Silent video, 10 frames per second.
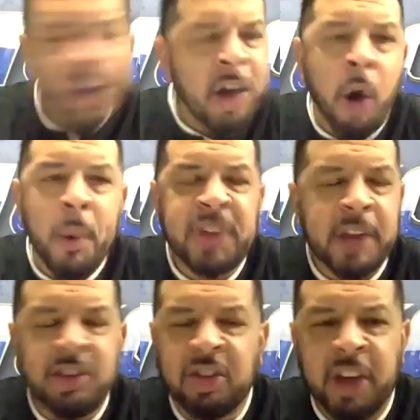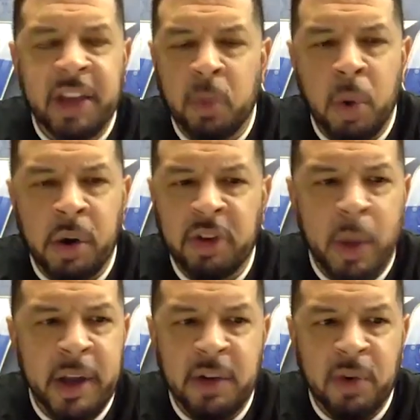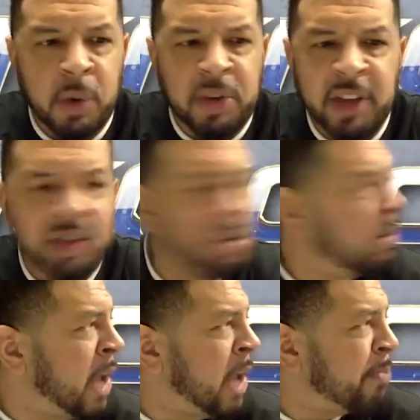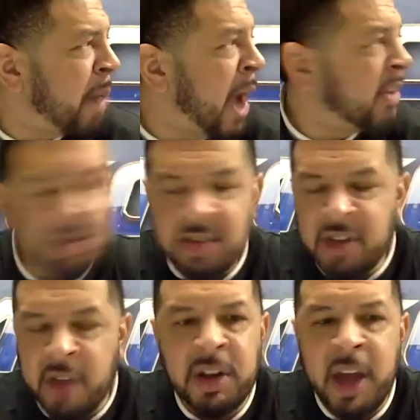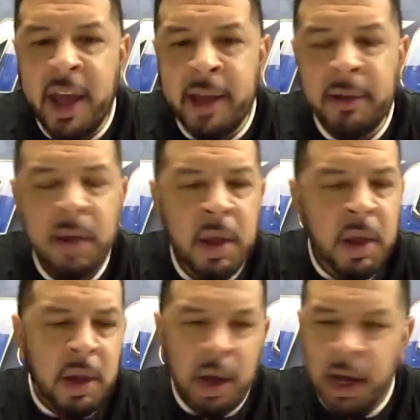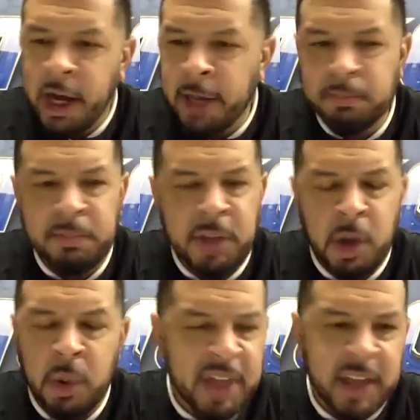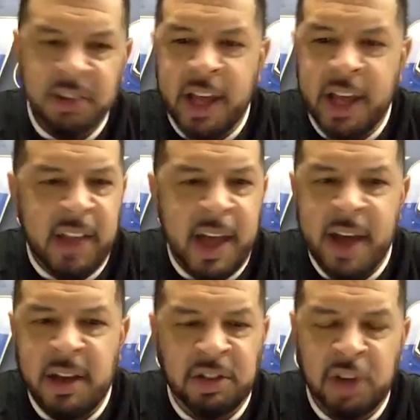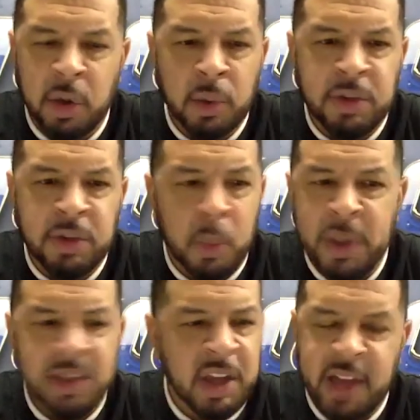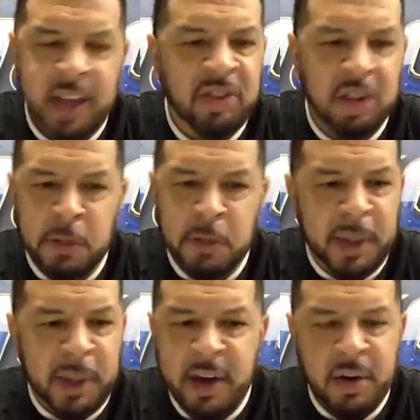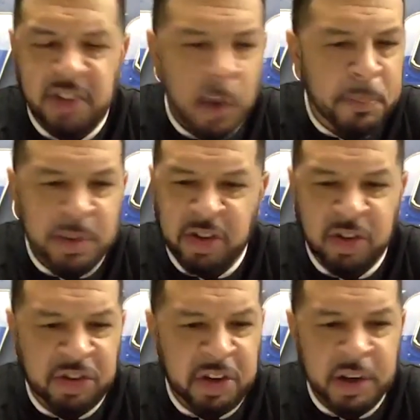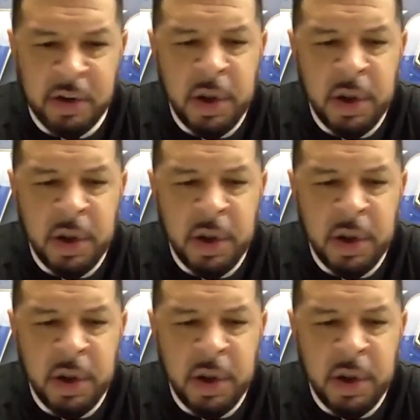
He always has a chance to work his way into rotation. We have practices every day, you know, and things like that. And so, you know, we think Nate's a good player. He's helped us this year.